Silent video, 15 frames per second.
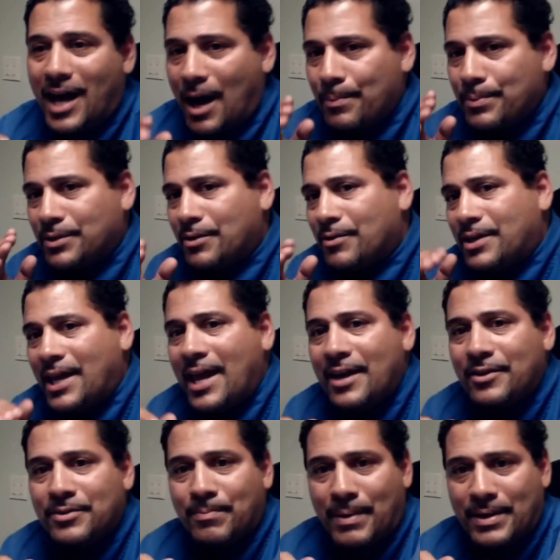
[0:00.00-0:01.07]
I'm going to
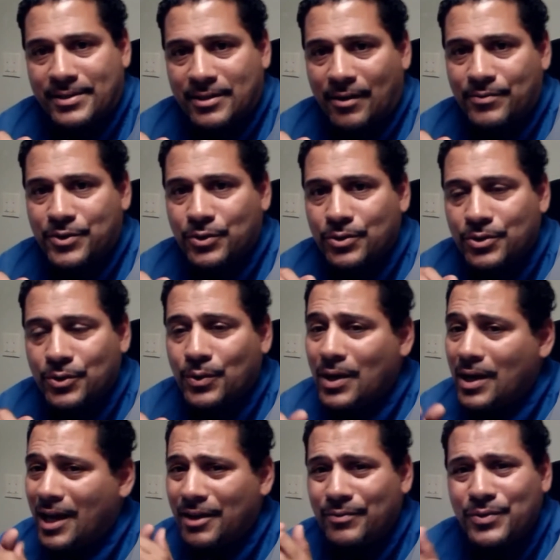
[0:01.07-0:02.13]
cater myself to you.
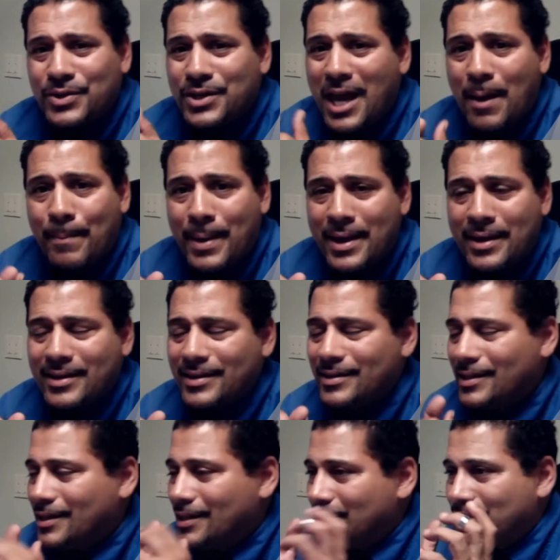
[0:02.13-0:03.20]
And if you can't make
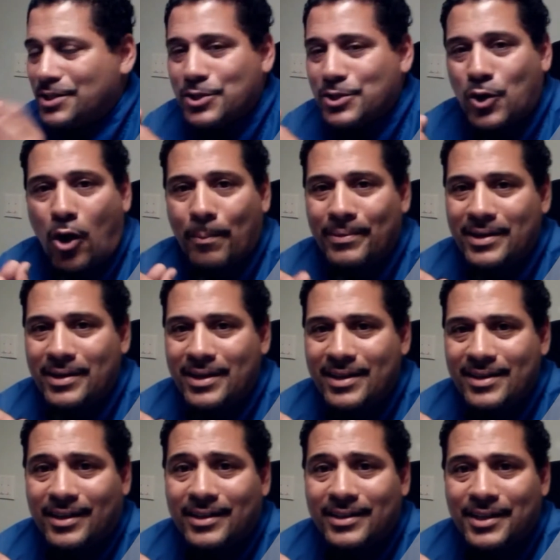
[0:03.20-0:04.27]
it, just call
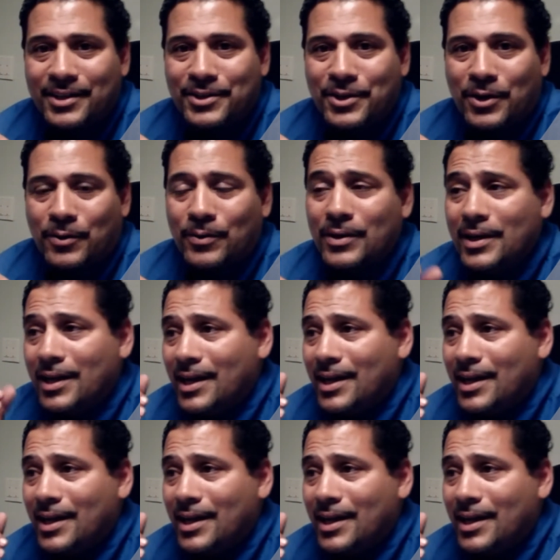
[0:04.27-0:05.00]
Melissa and let her know.